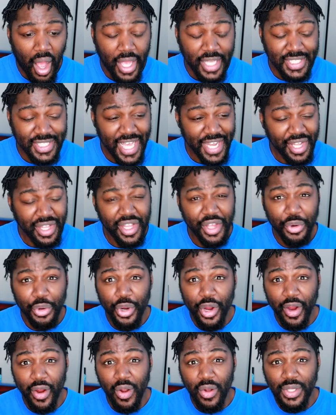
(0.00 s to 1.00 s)
Is that a little
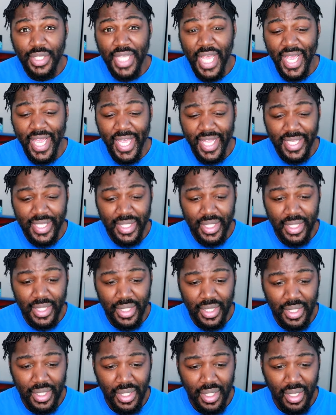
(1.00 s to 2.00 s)
girl's head?
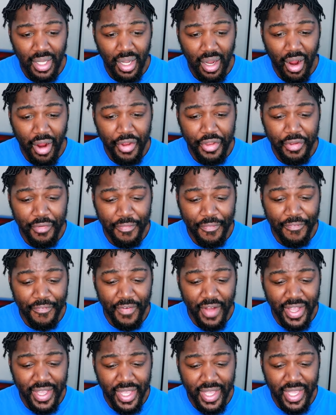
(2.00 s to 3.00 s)
Are you
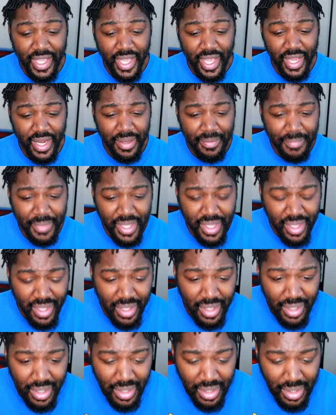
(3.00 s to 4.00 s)
fucking kidding me?